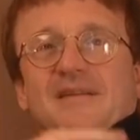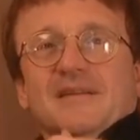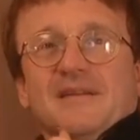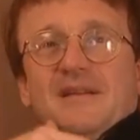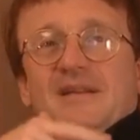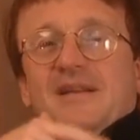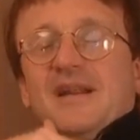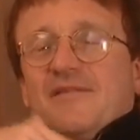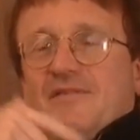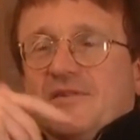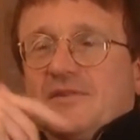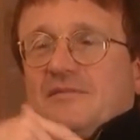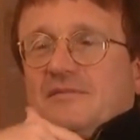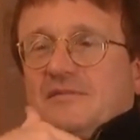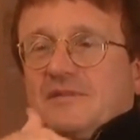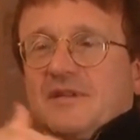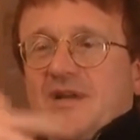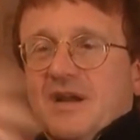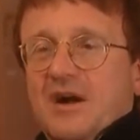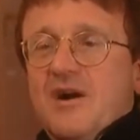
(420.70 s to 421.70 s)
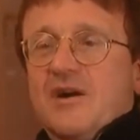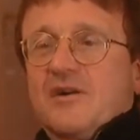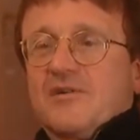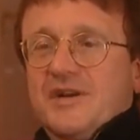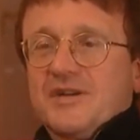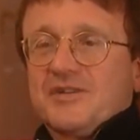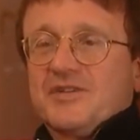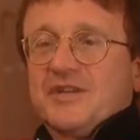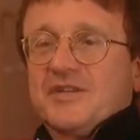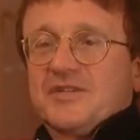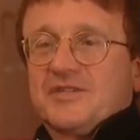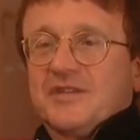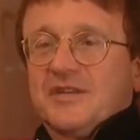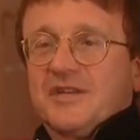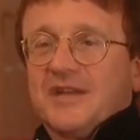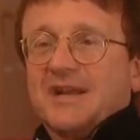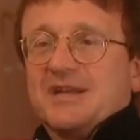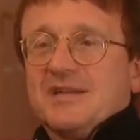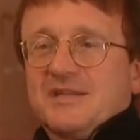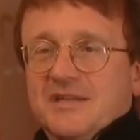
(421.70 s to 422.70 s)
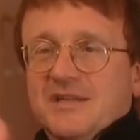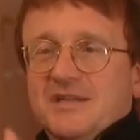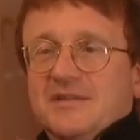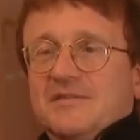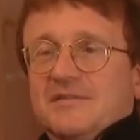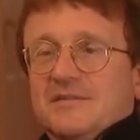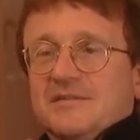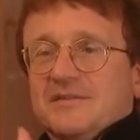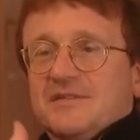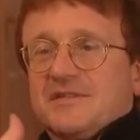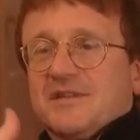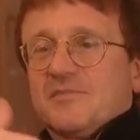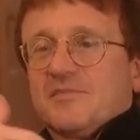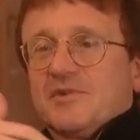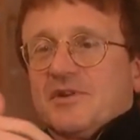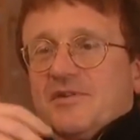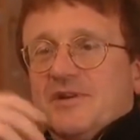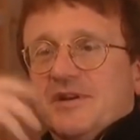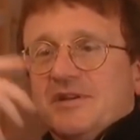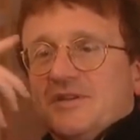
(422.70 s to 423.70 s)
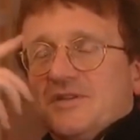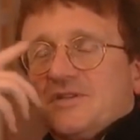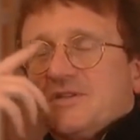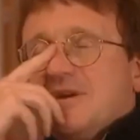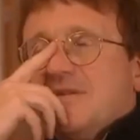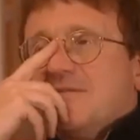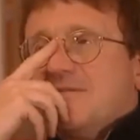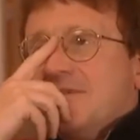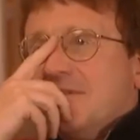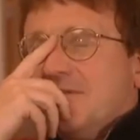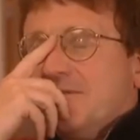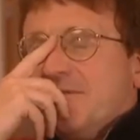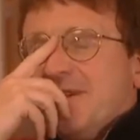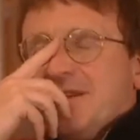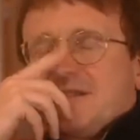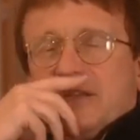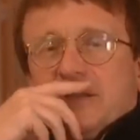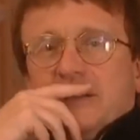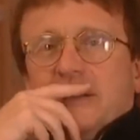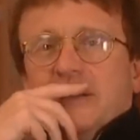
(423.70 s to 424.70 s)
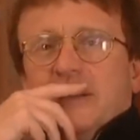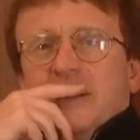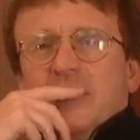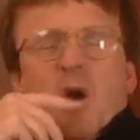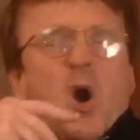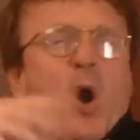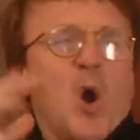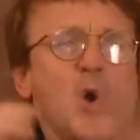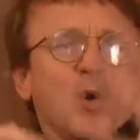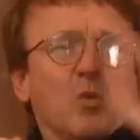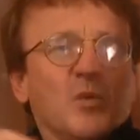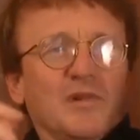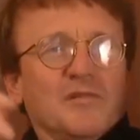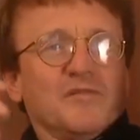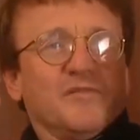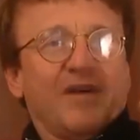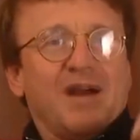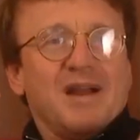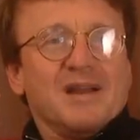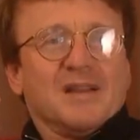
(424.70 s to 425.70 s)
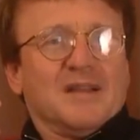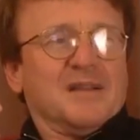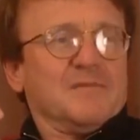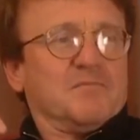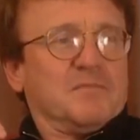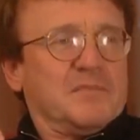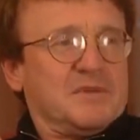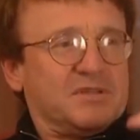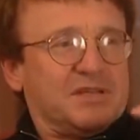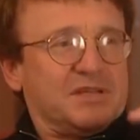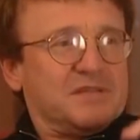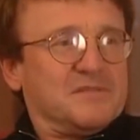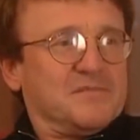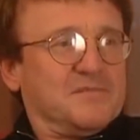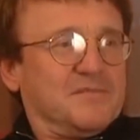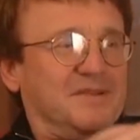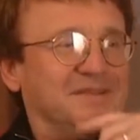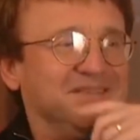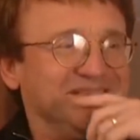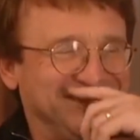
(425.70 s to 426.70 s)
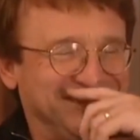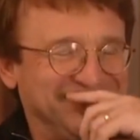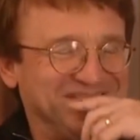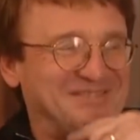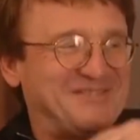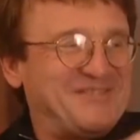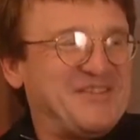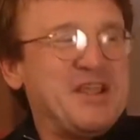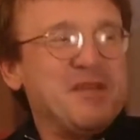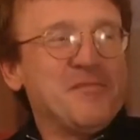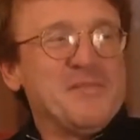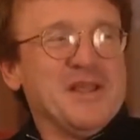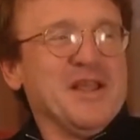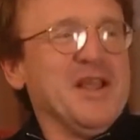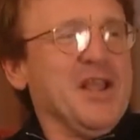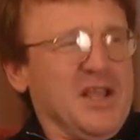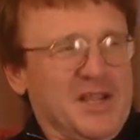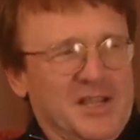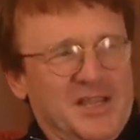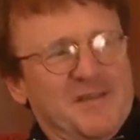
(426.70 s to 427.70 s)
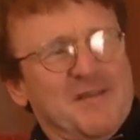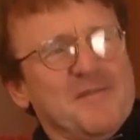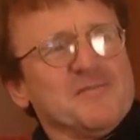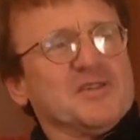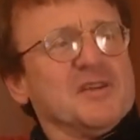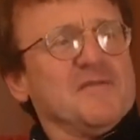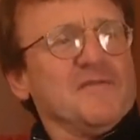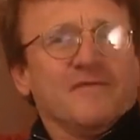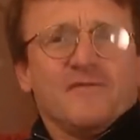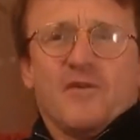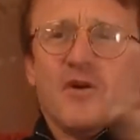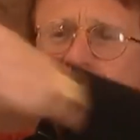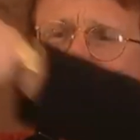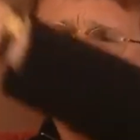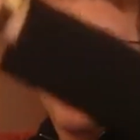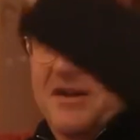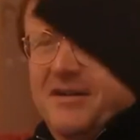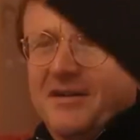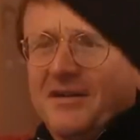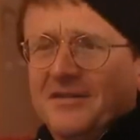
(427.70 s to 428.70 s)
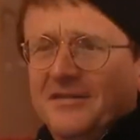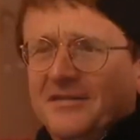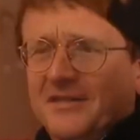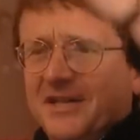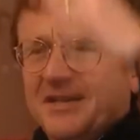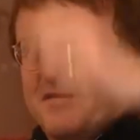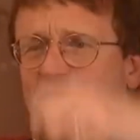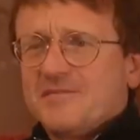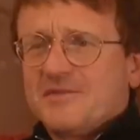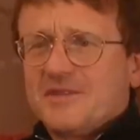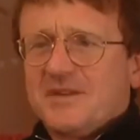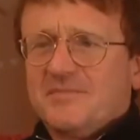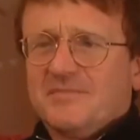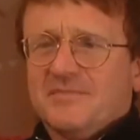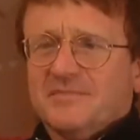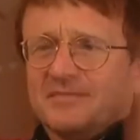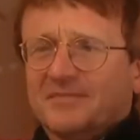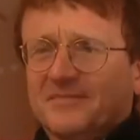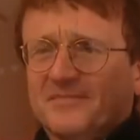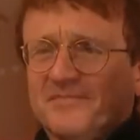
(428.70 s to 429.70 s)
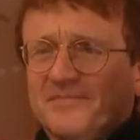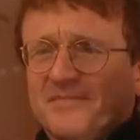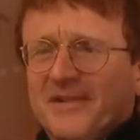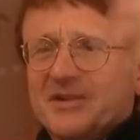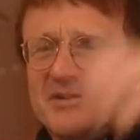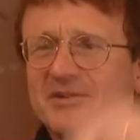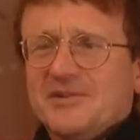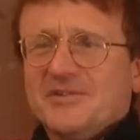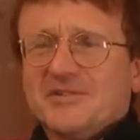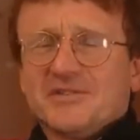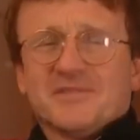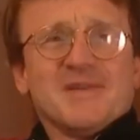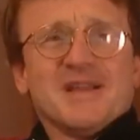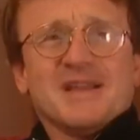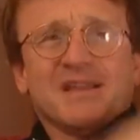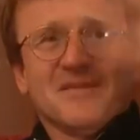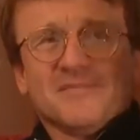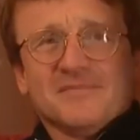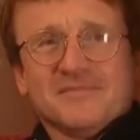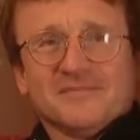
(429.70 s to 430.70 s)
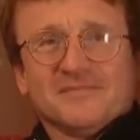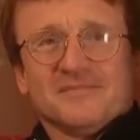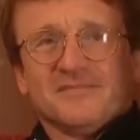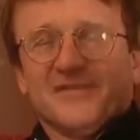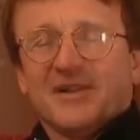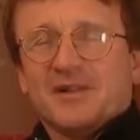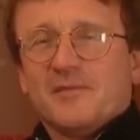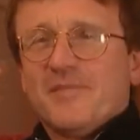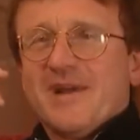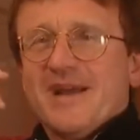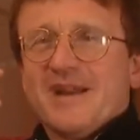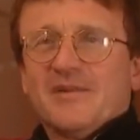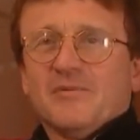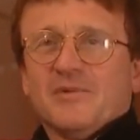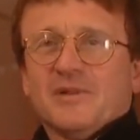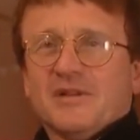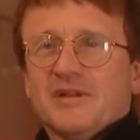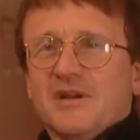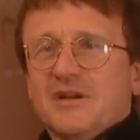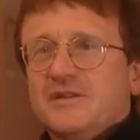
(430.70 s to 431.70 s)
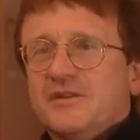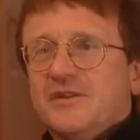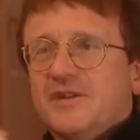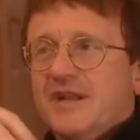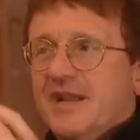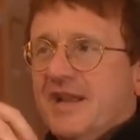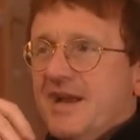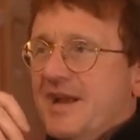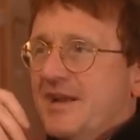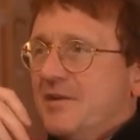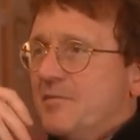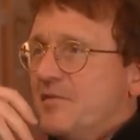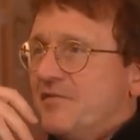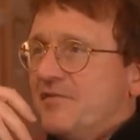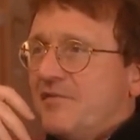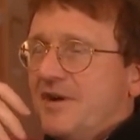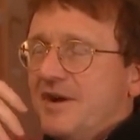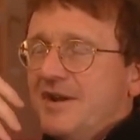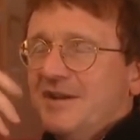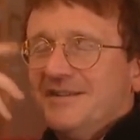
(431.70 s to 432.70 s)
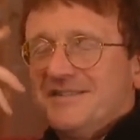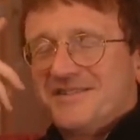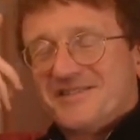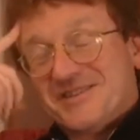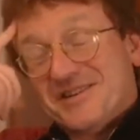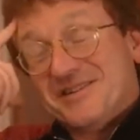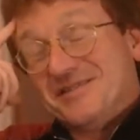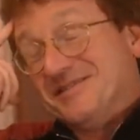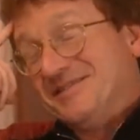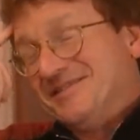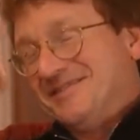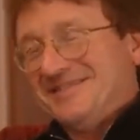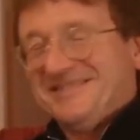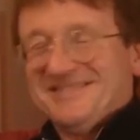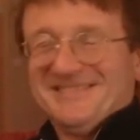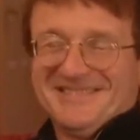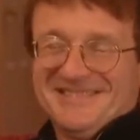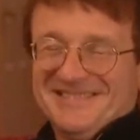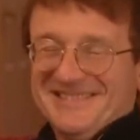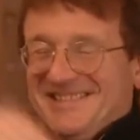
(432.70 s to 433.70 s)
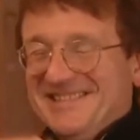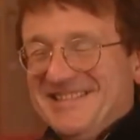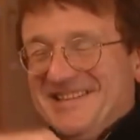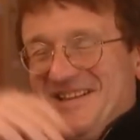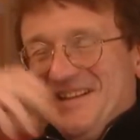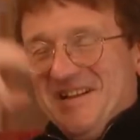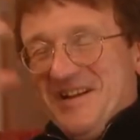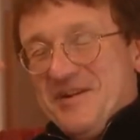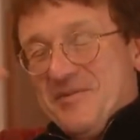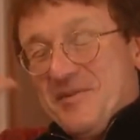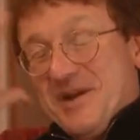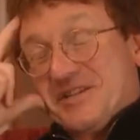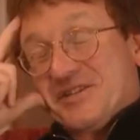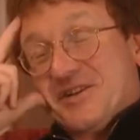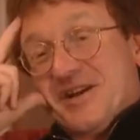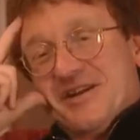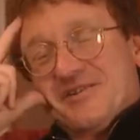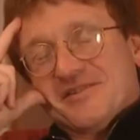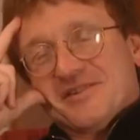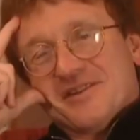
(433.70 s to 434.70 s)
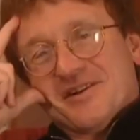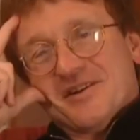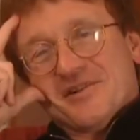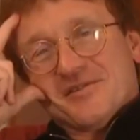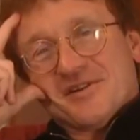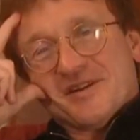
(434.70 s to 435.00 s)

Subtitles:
he did have a car crash yesterday and he's in some degree of discomfort. And Fred said, oh, we'll find it. I said to Phoebe, give him some vodka and give him some pills, make him feel better. We'll go and do it again. It'll be fine. So we had to go out and do the whole